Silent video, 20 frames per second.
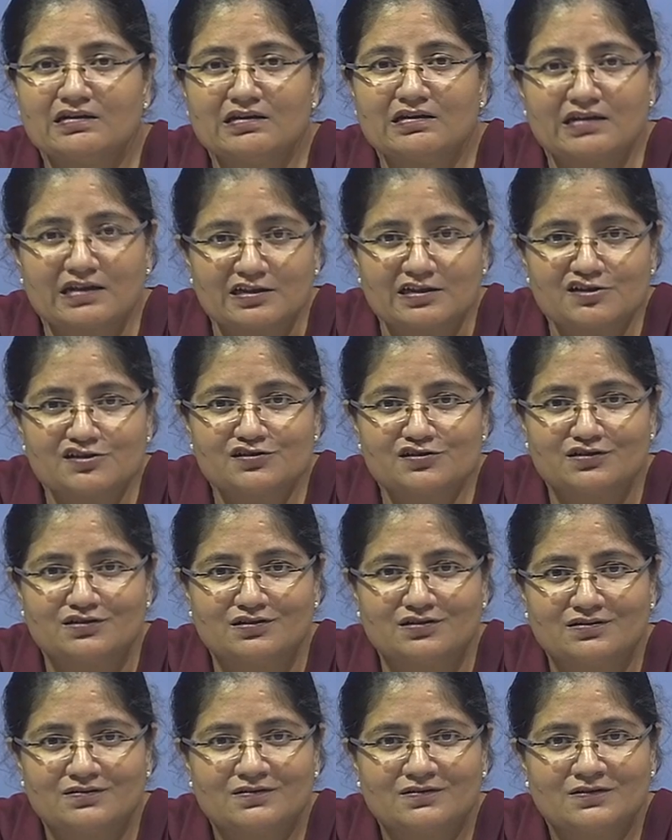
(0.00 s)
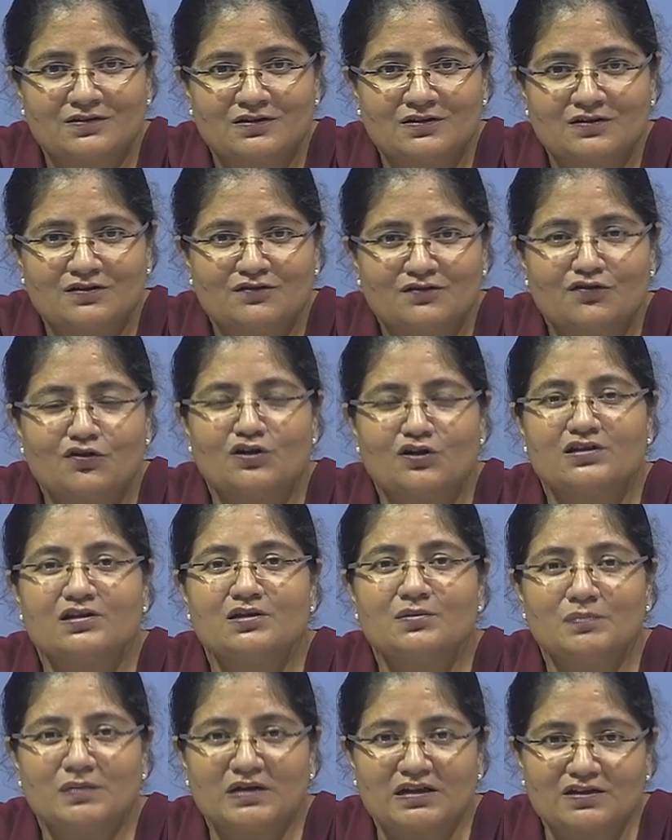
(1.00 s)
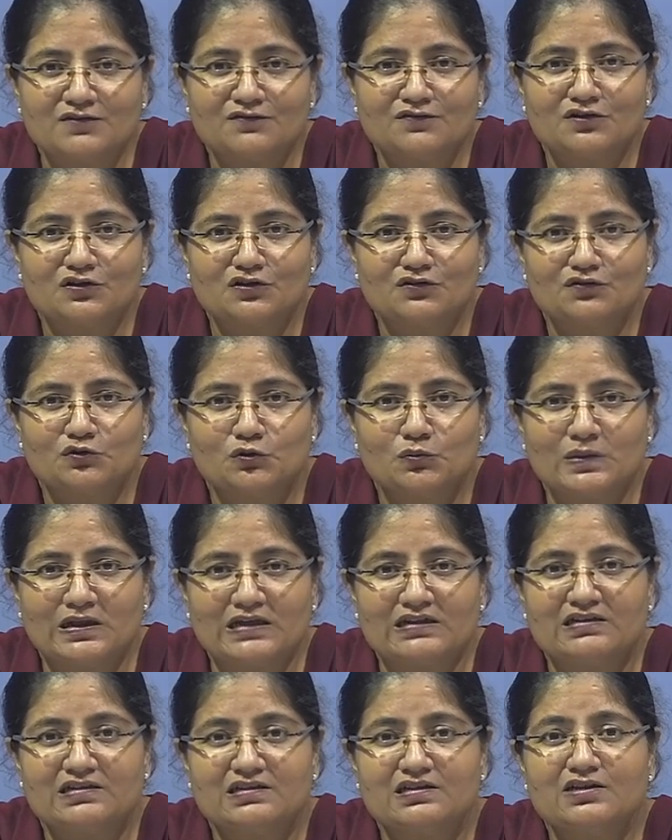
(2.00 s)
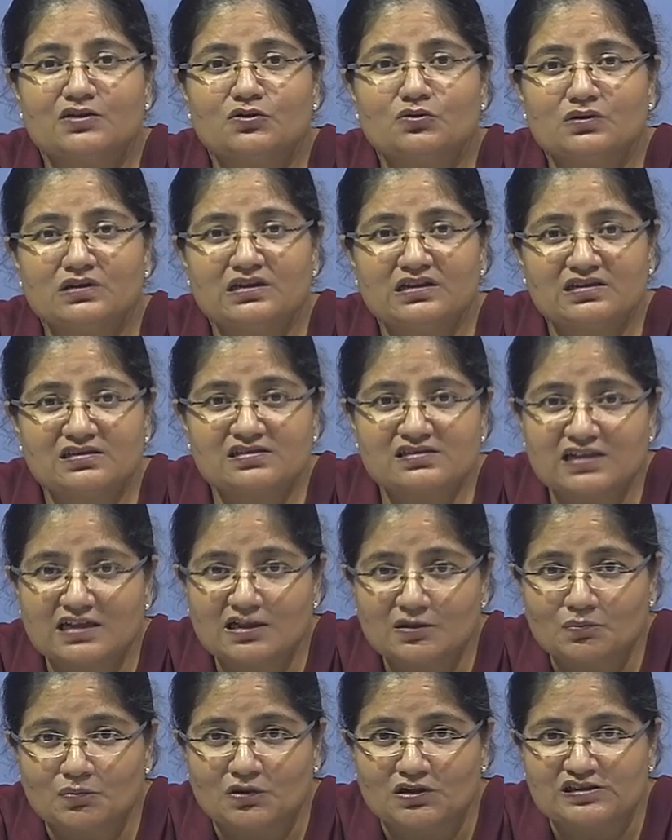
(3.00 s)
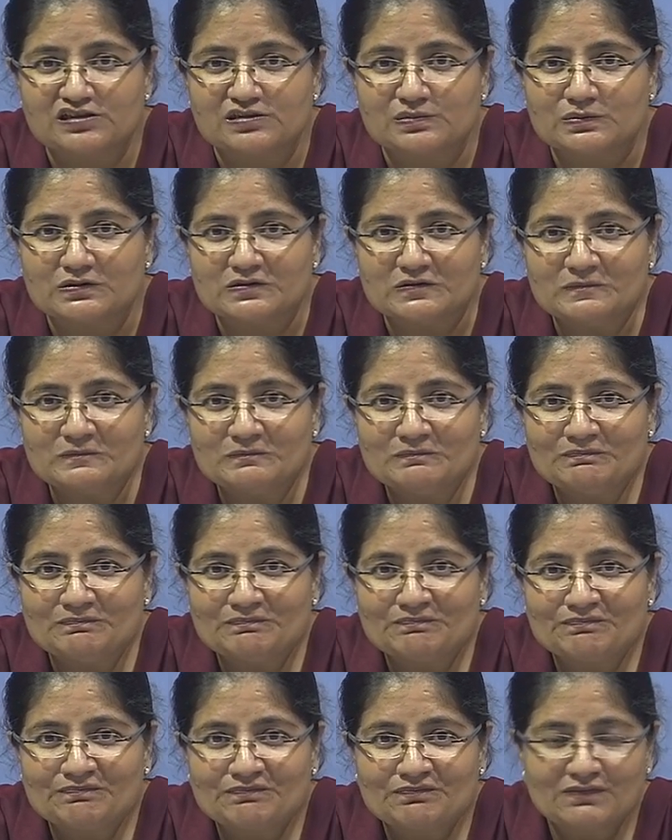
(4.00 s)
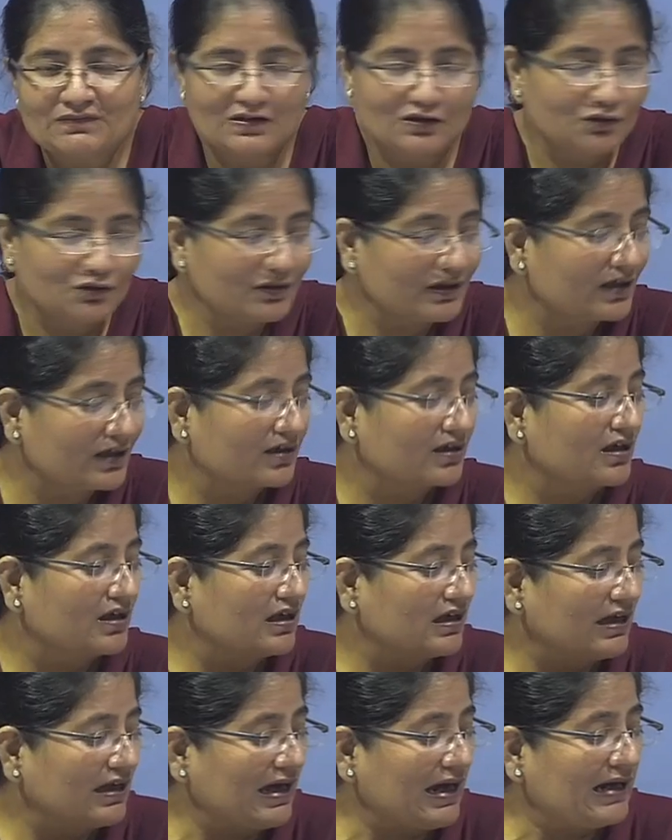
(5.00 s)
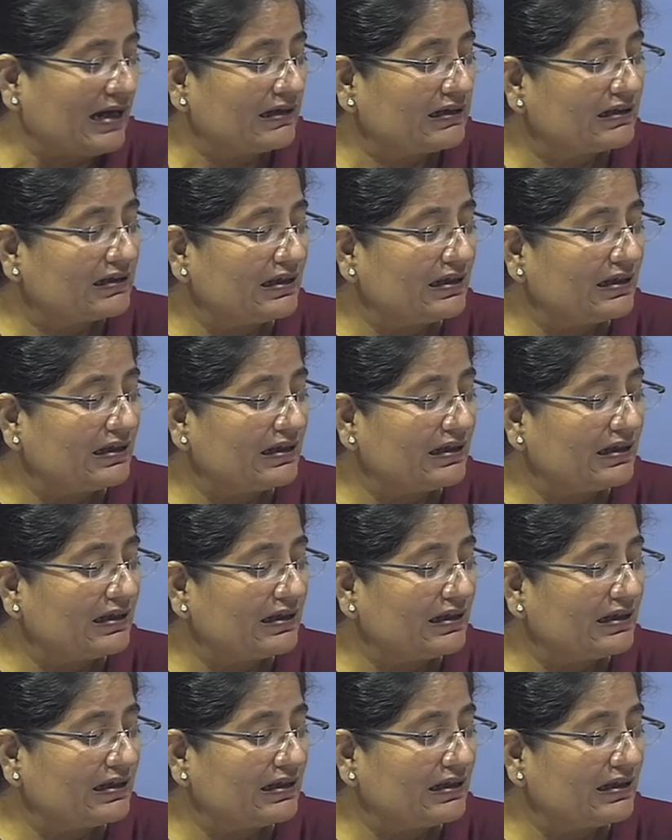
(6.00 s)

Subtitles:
direction for the benefit of humanity to the extent possible. Okay. And